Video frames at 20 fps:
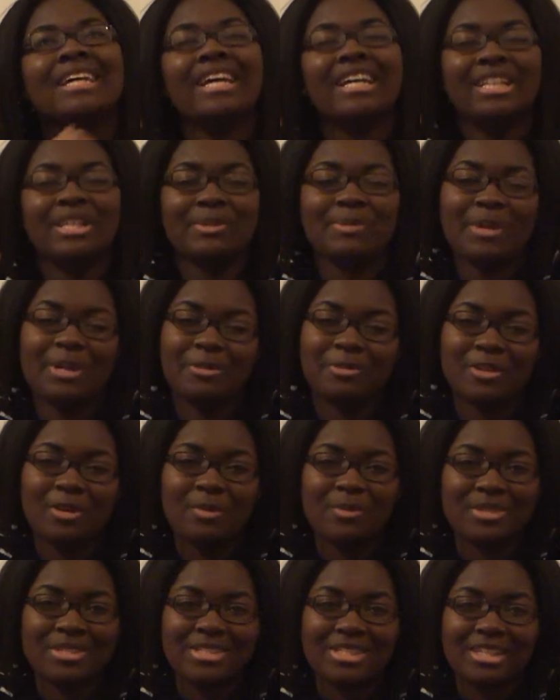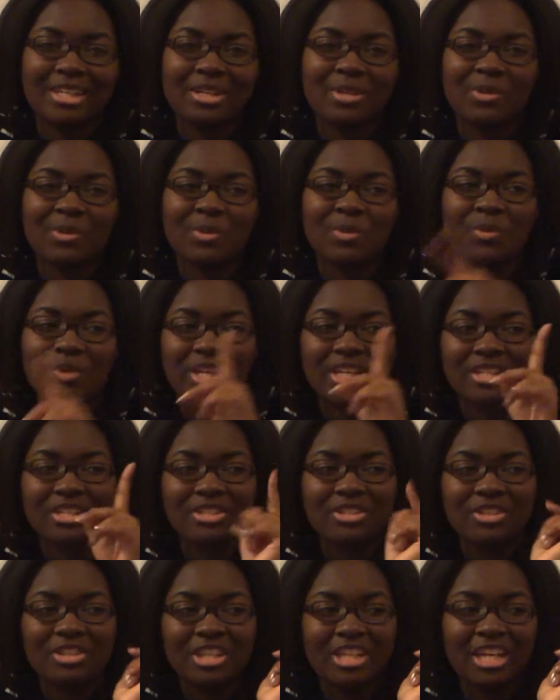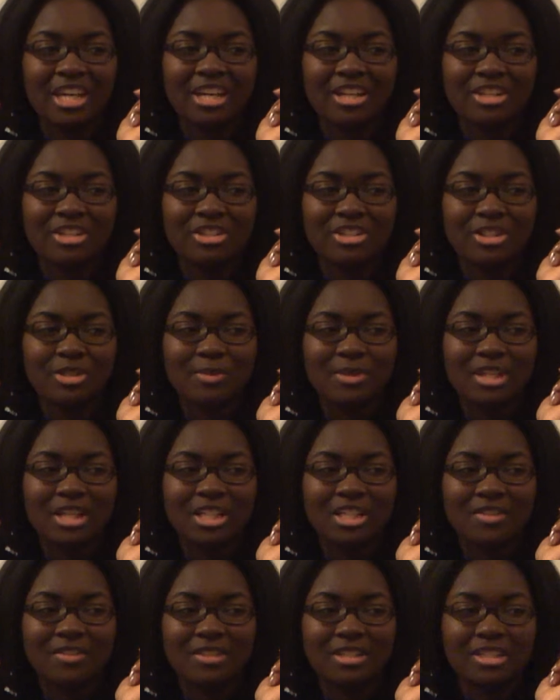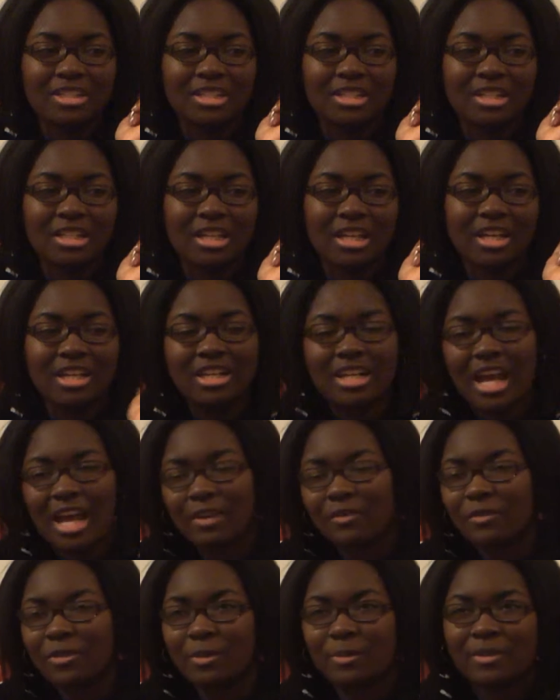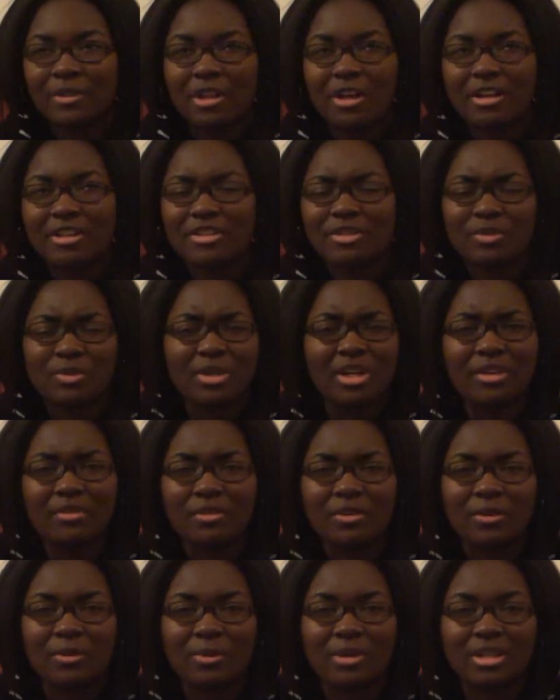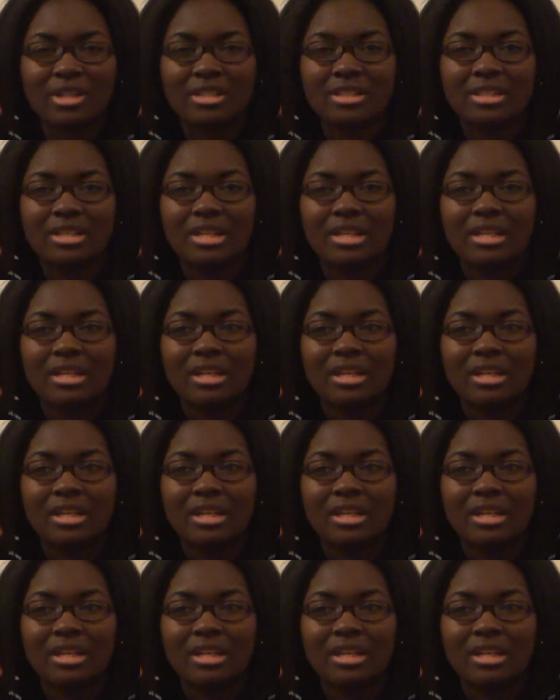And then my friend was like, wait, so the answer is because of an adverb clause or whatever it was.